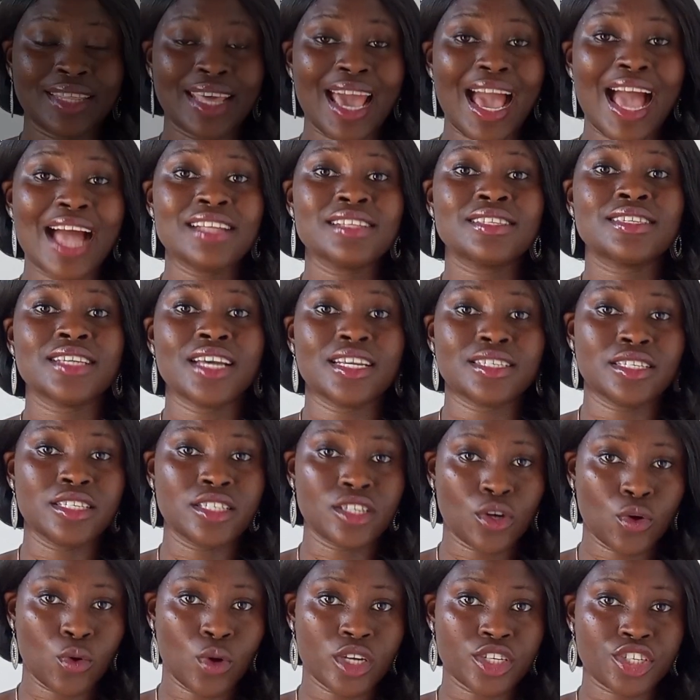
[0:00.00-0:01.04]
The answer to
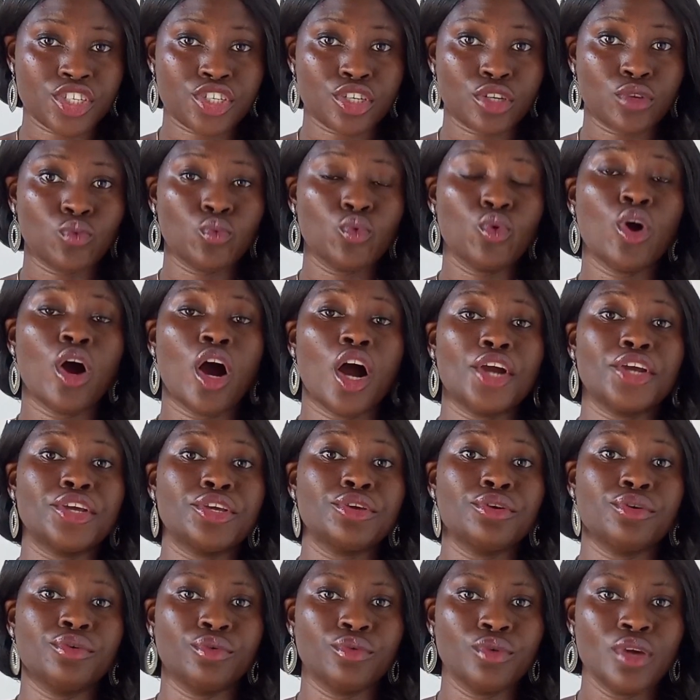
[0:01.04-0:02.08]
the question, Who are
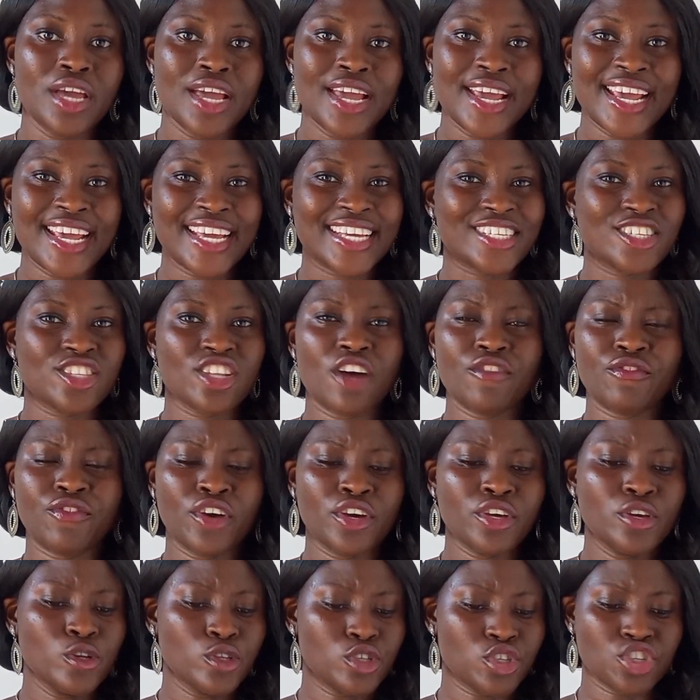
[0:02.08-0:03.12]
you? is not for
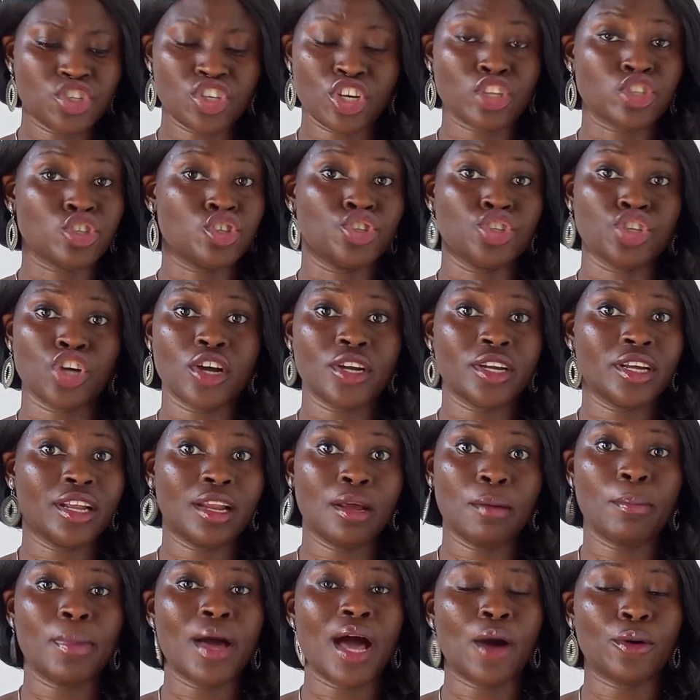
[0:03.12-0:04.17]
you to just journal
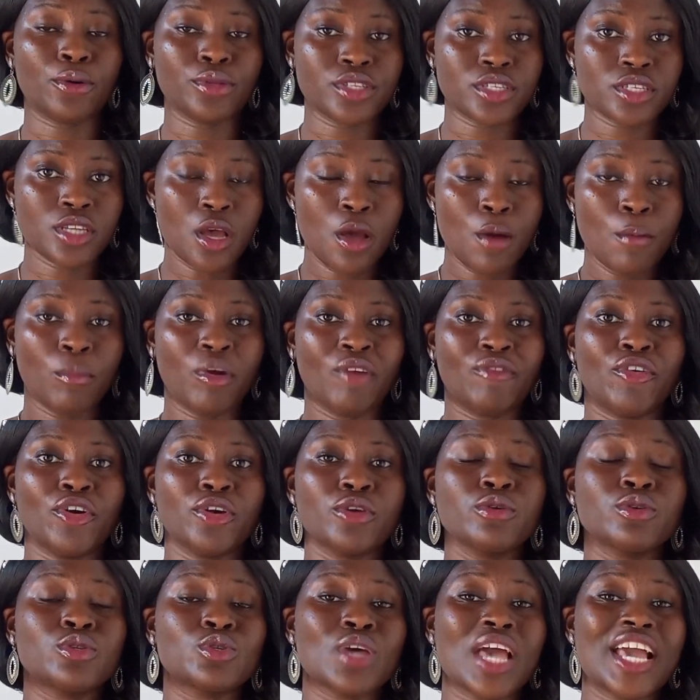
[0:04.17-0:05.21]
about, but for
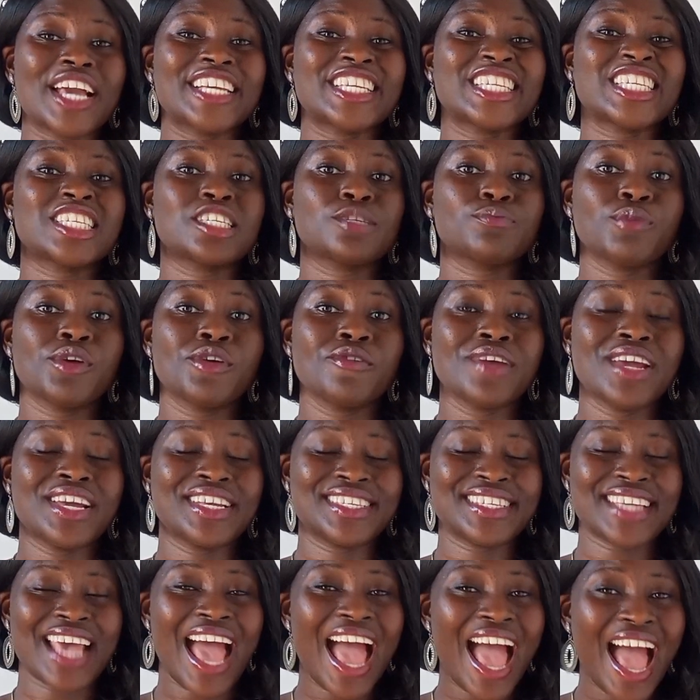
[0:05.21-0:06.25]
you to
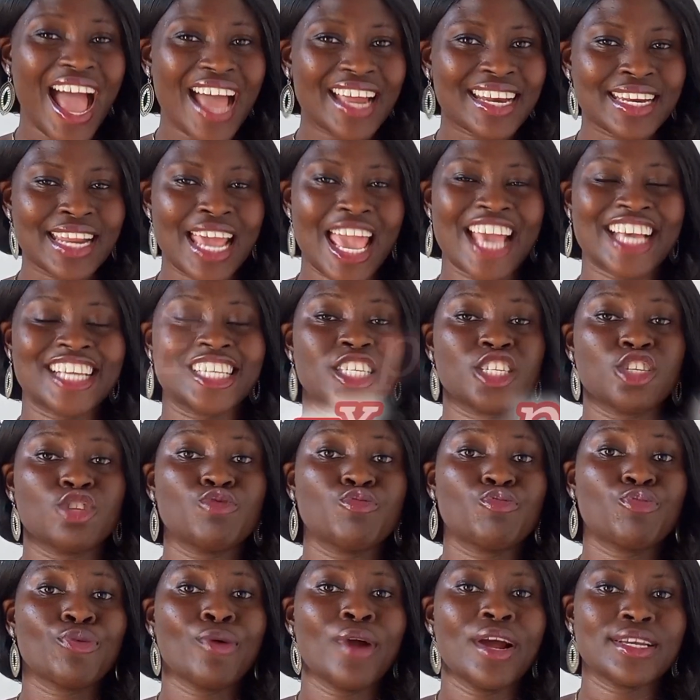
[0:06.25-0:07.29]
experience and
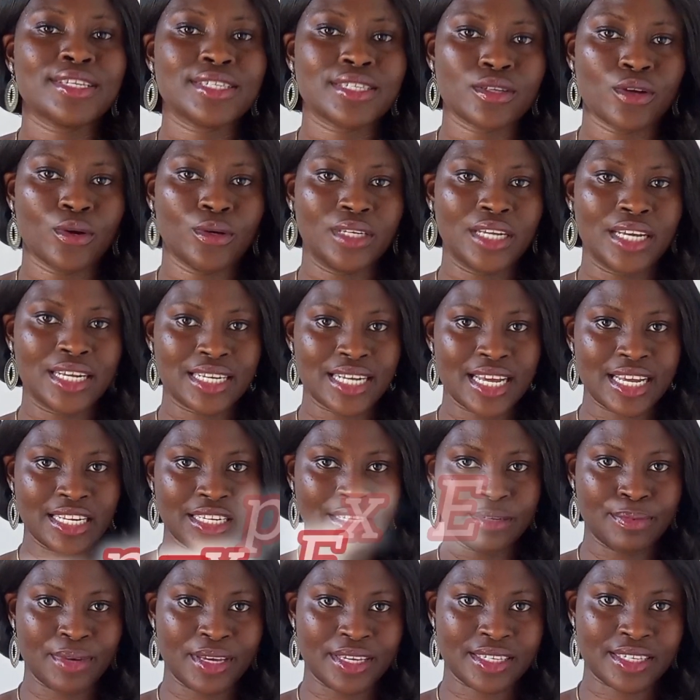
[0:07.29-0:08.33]
express on a
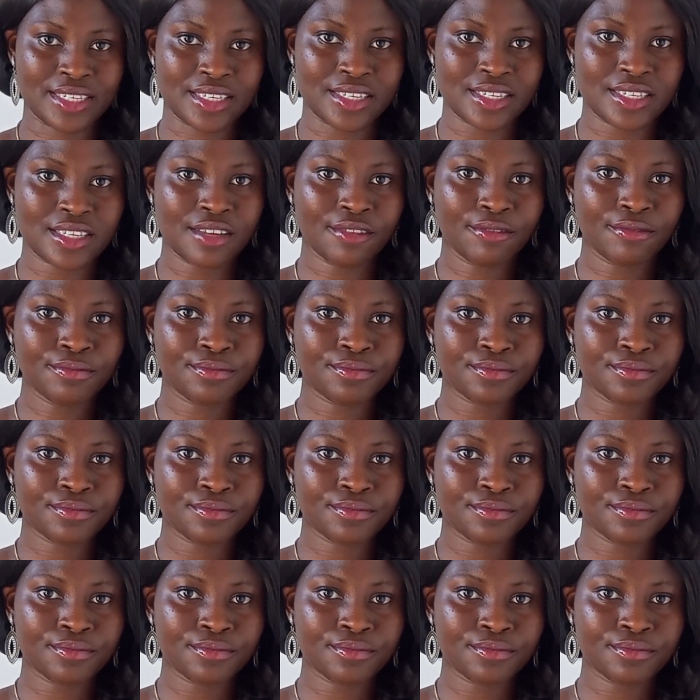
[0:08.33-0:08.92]
daily basis.